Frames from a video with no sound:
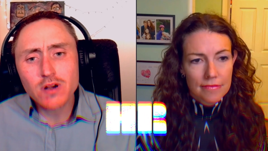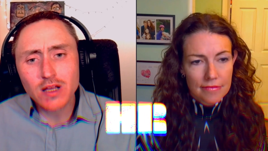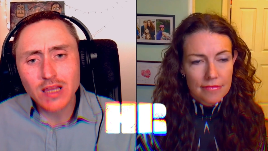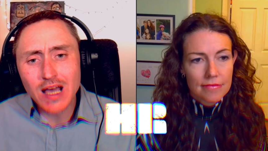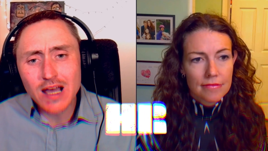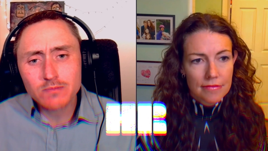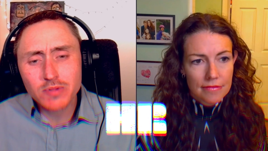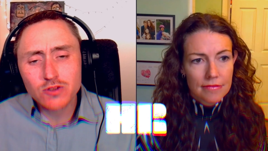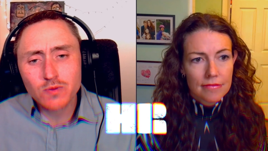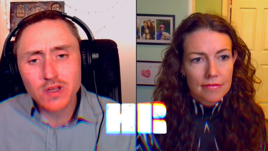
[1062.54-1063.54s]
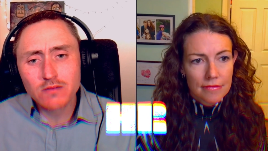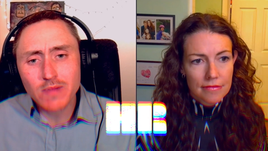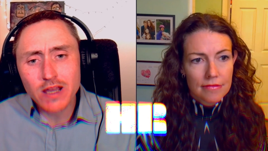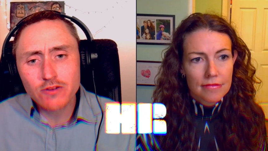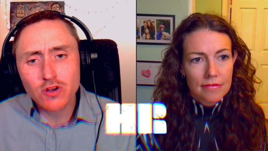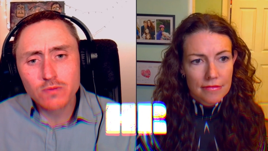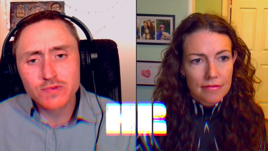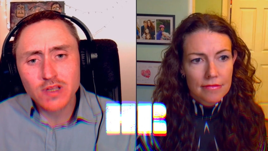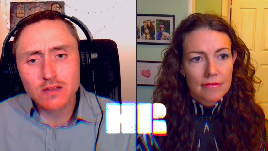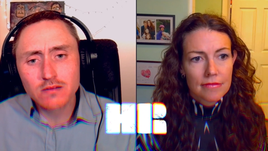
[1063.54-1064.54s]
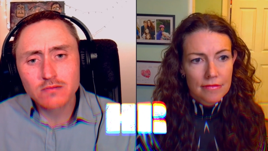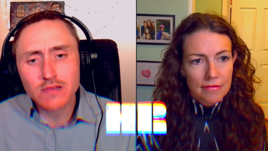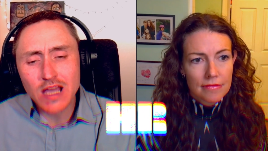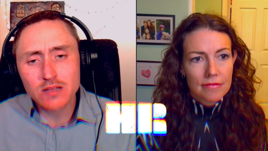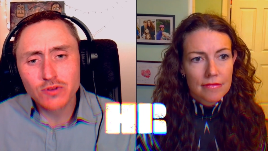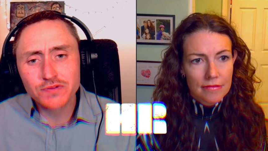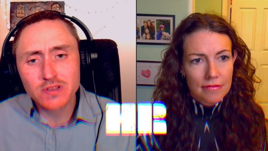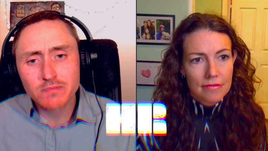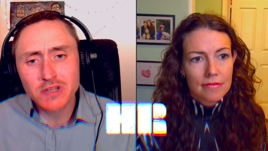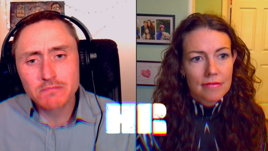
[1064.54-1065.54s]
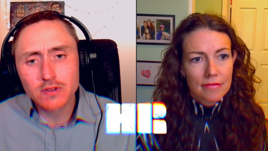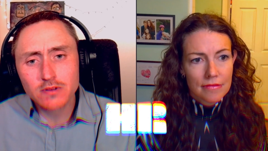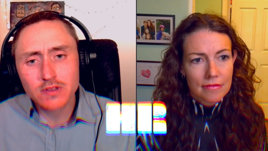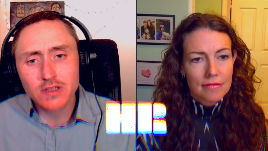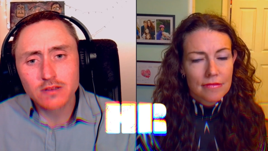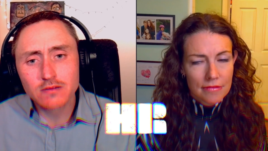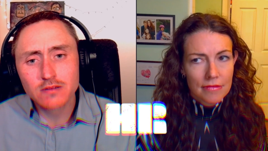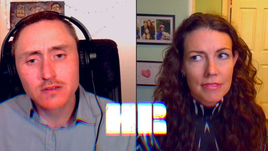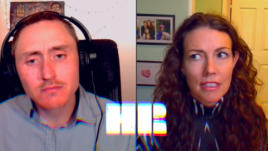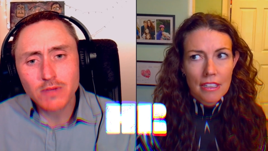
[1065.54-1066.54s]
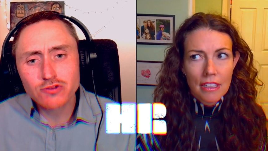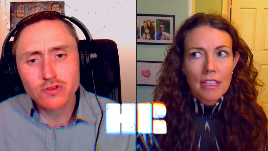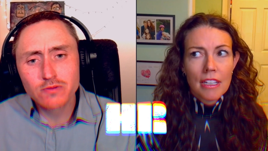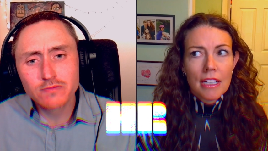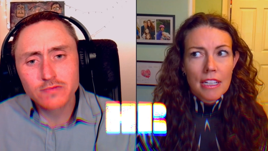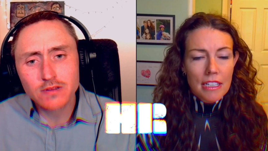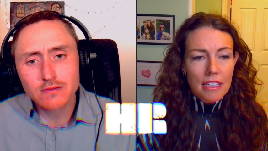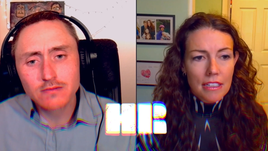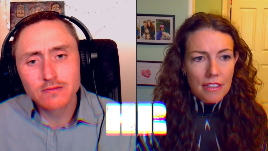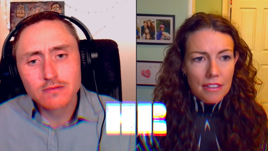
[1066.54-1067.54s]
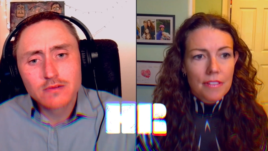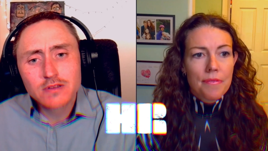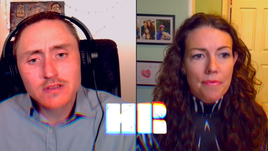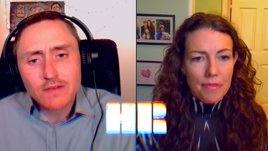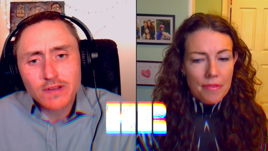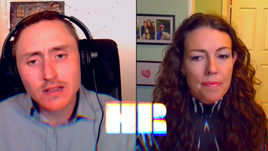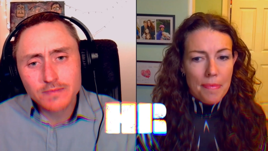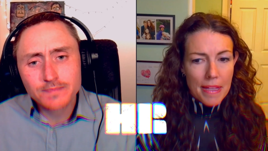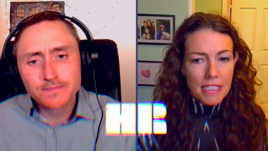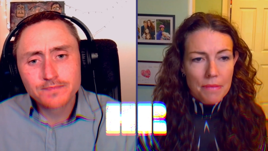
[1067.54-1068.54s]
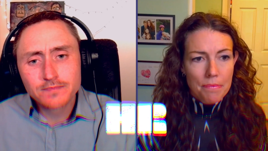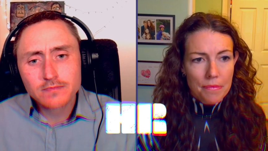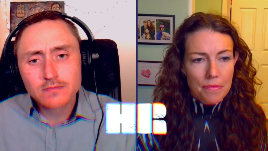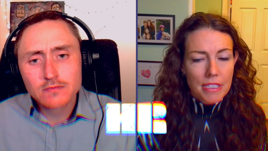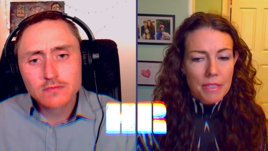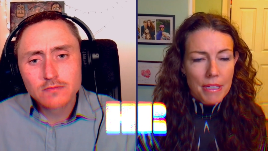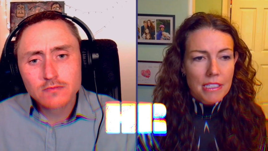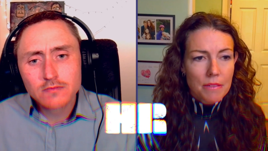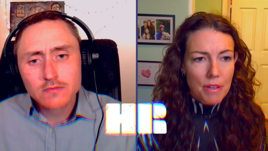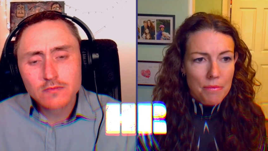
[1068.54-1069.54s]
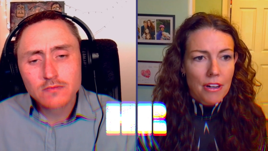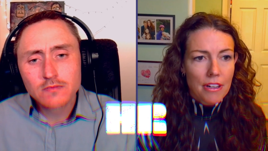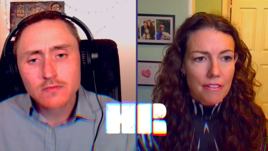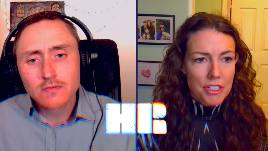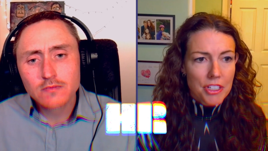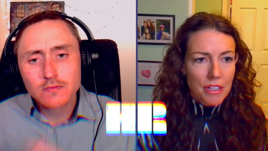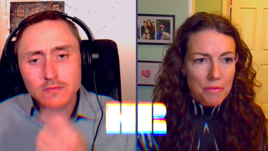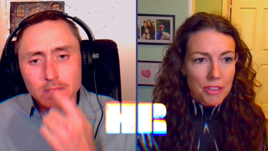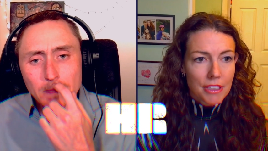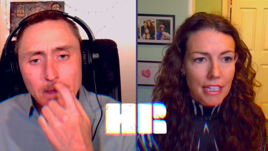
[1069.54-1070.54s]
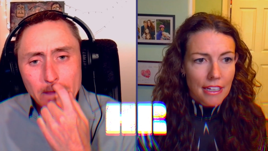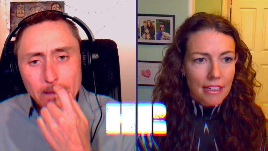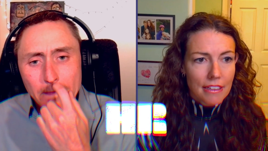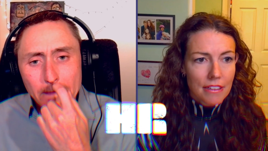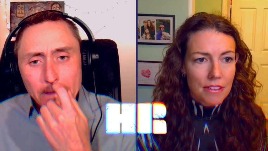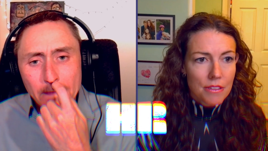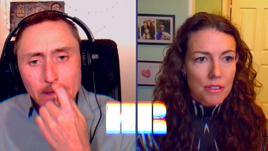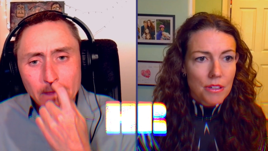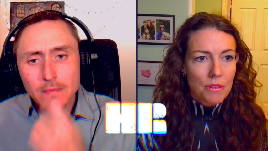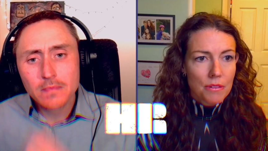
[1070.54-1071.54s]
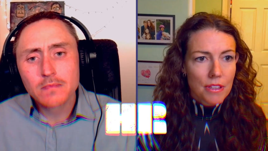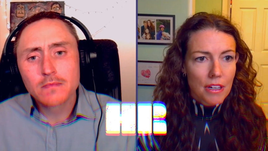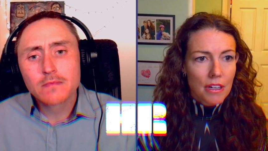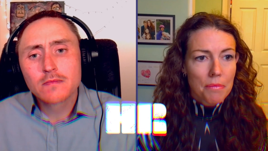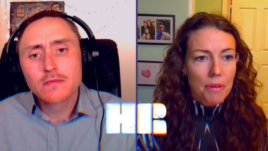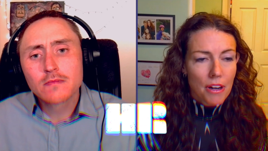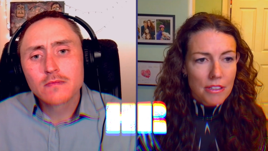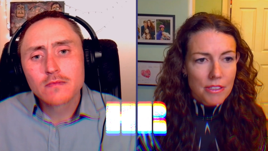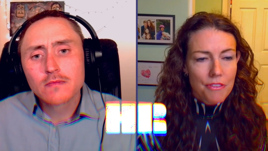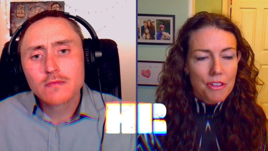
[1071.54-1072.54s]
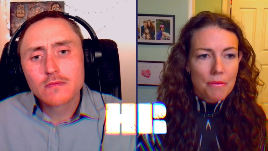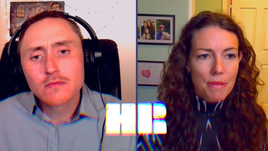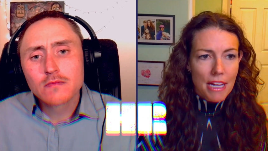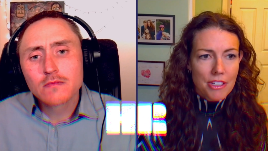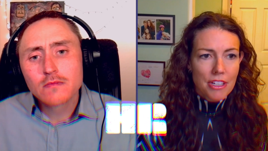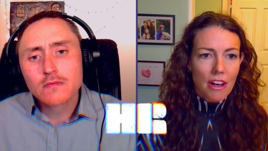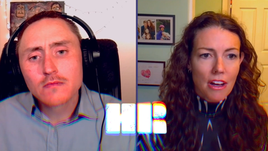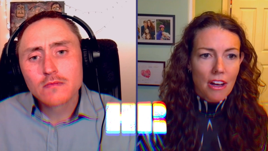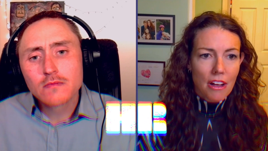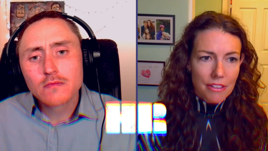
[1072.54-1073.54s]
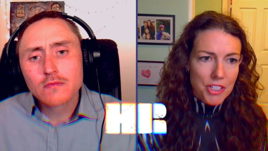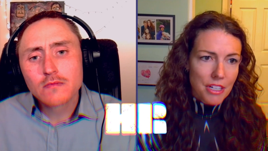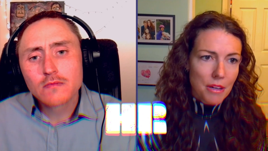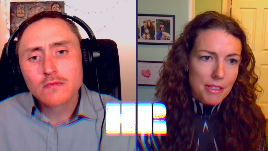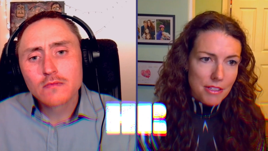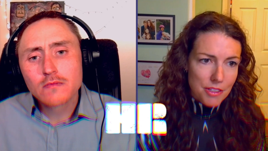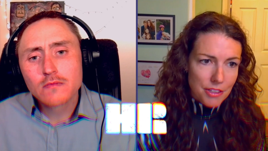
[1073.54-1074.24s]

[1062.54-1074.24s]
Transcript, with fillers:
Speaker 1: a lot between microbes and animals and people and mushrooms and stuff like that?
Speaker 2: It, it depends on what part of the genome you're looking at. So there are parts. So if you imagine all, all, of our genomes